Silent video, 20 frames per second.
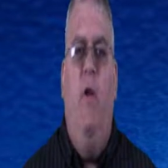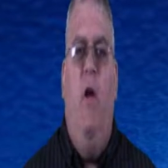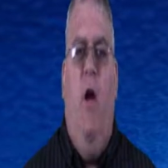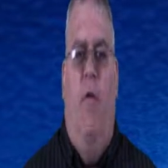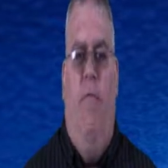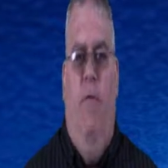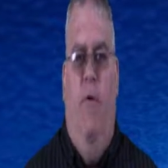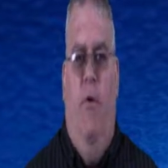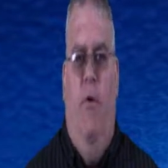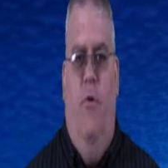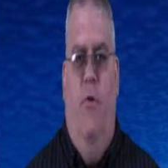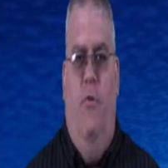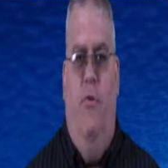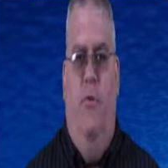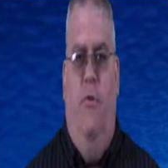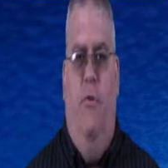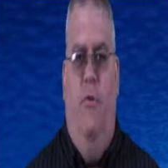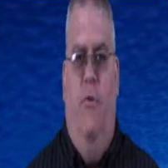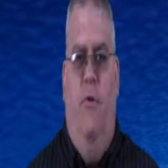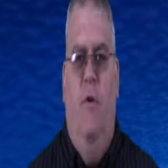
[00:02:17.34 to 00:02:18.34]
governors,
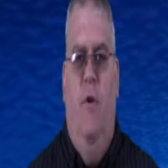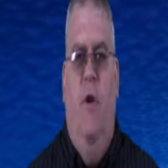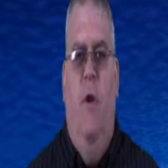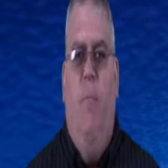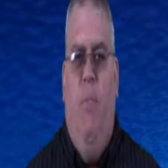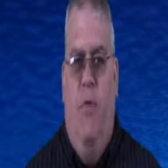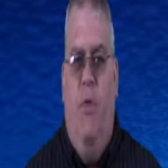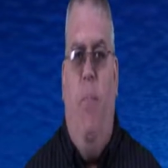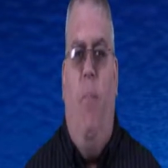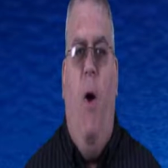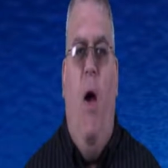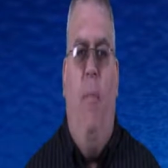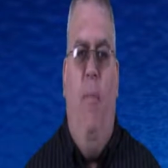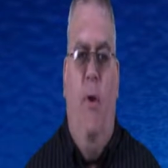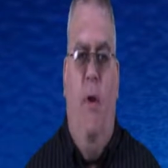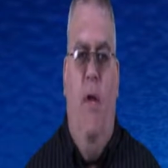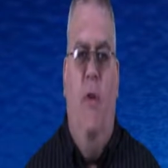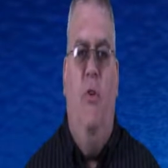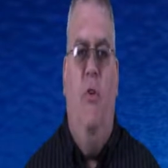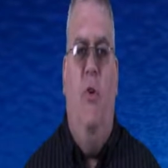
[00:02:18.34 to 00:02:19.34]
but the
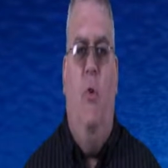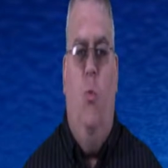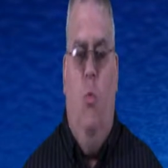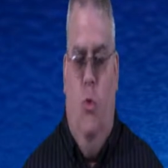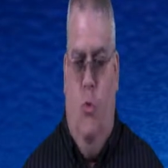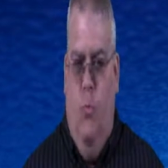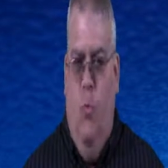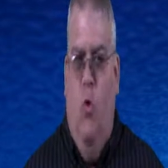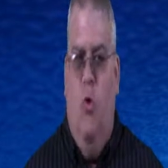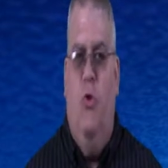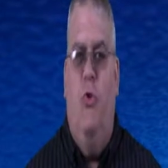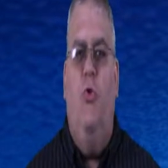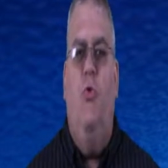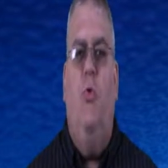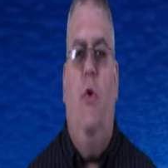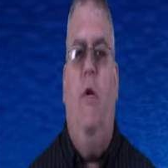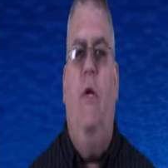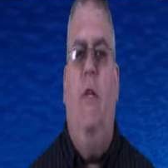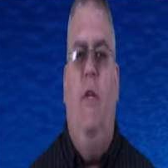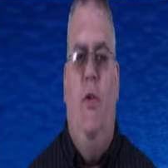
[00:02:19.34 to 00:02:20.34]
population was more
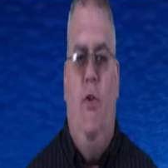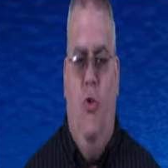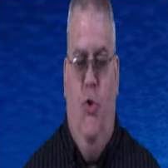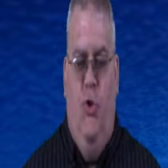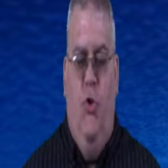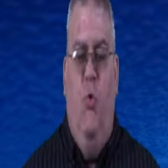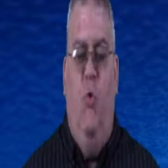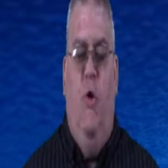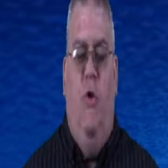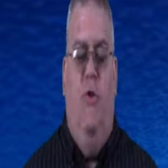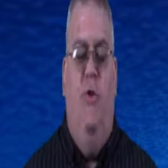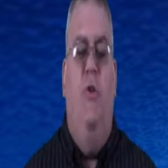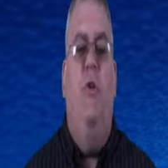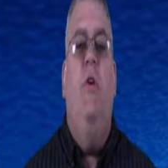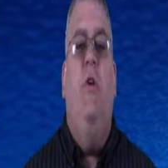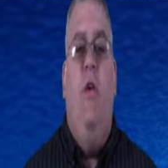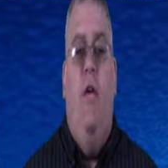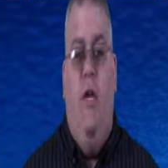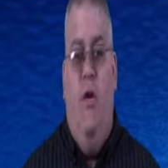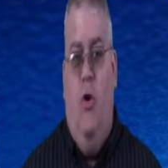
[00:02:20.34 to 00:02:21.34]
strictly Jewish
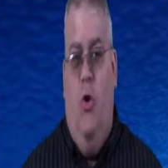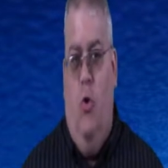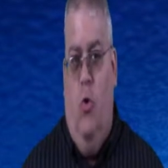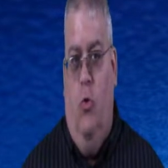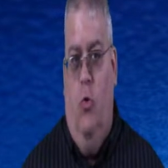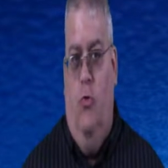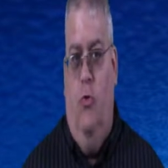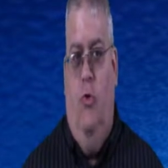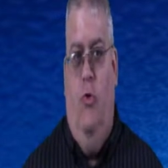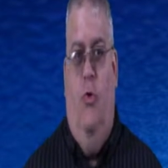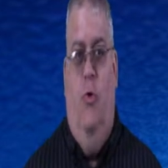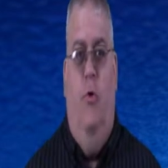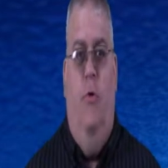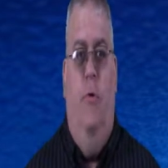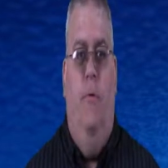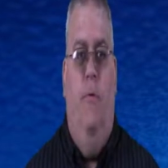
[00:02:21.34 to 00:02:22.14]
in culture.